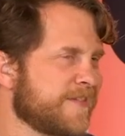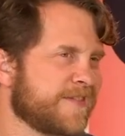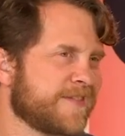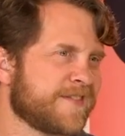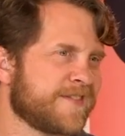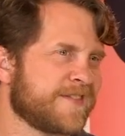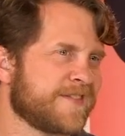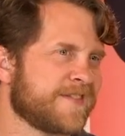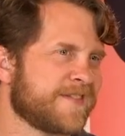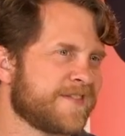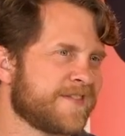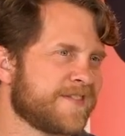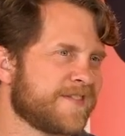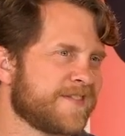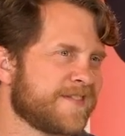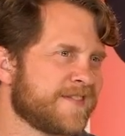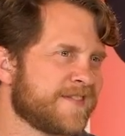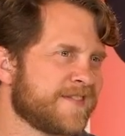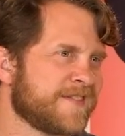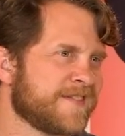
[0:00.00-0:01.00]

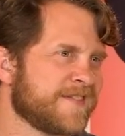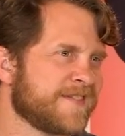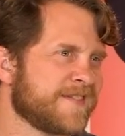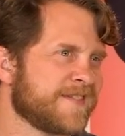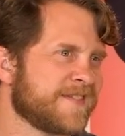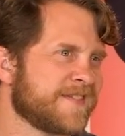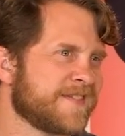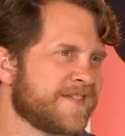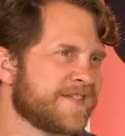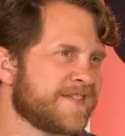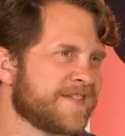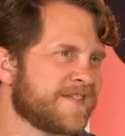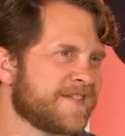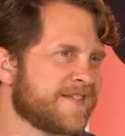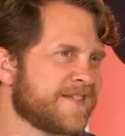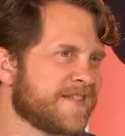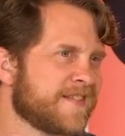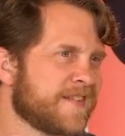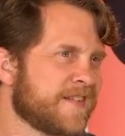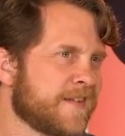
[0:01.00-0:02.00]

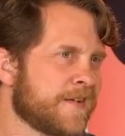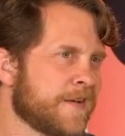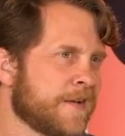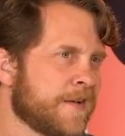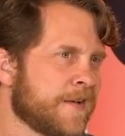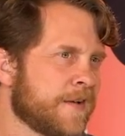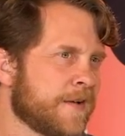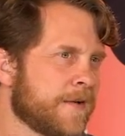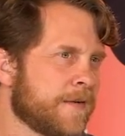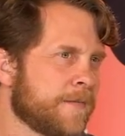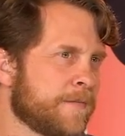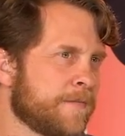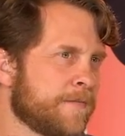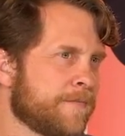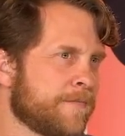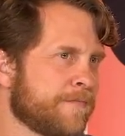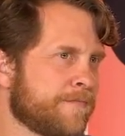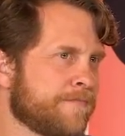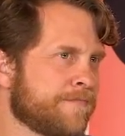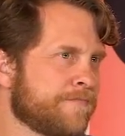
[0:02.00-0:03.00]

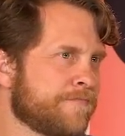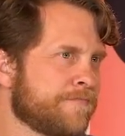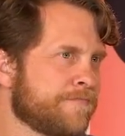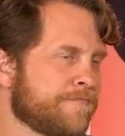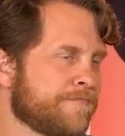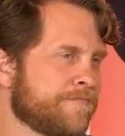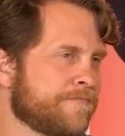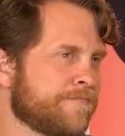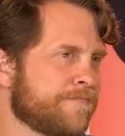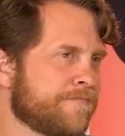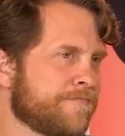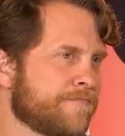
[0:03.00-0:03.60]
No words are spoken by the person on screen.